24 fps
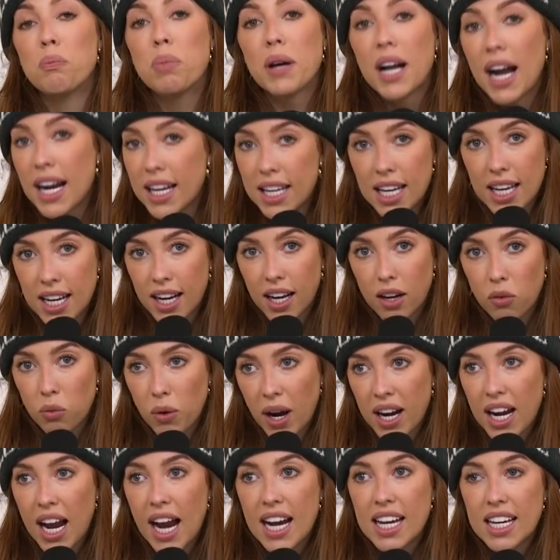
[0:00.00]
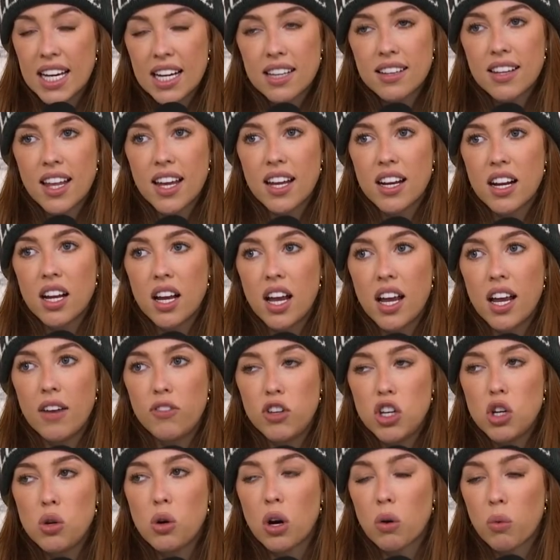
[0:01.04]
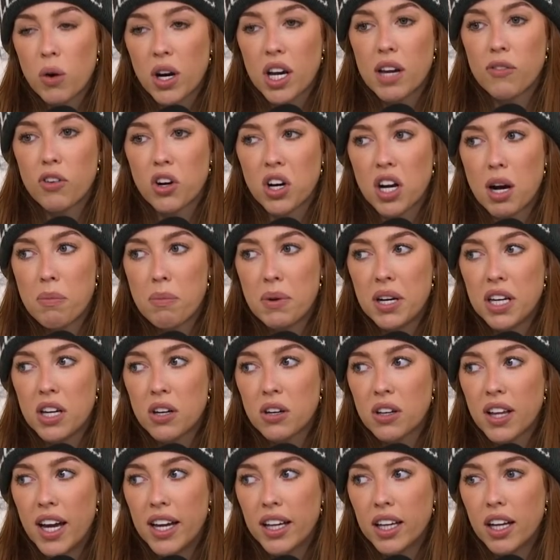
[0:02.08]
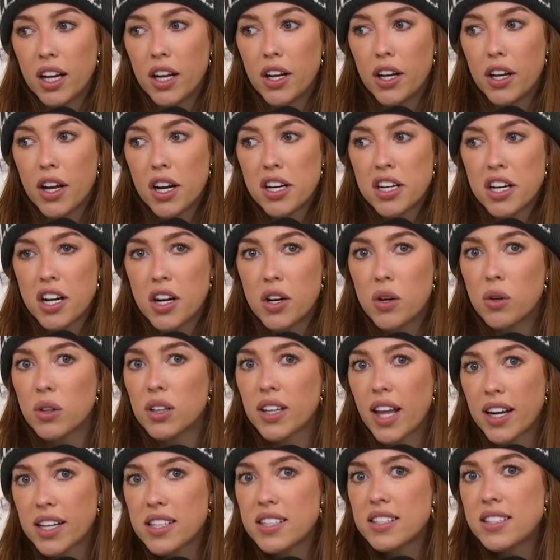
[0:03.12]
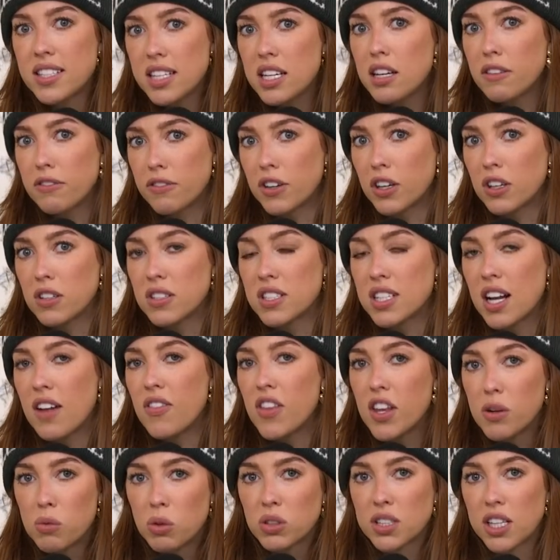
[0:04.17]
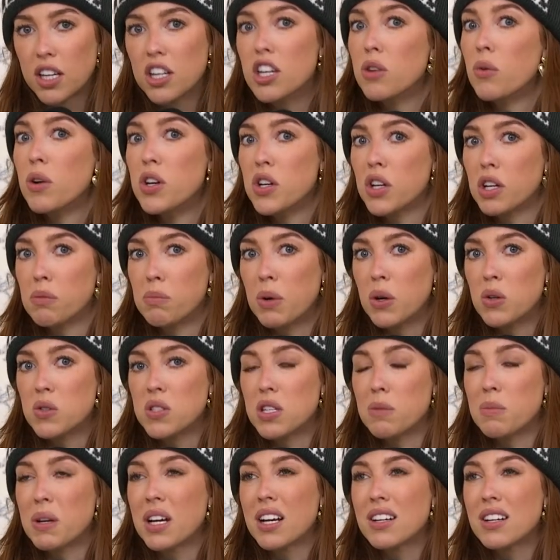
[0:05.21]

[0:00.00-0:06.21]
But I get it, right? I get that if you are working for a company, you're like, no, let us see it first, and then we'll tell you when you can post it.